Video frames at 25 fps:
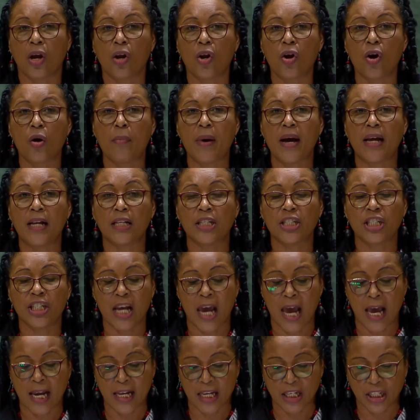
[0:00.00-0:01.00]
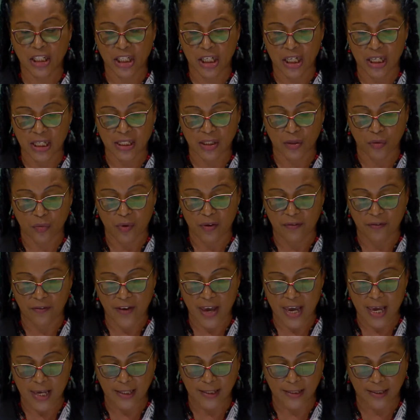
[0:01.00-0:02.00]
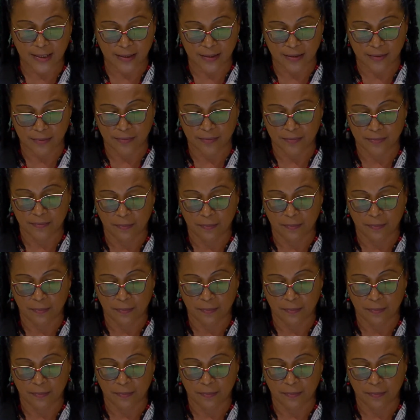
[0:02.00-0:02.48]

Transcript: global challenges we face.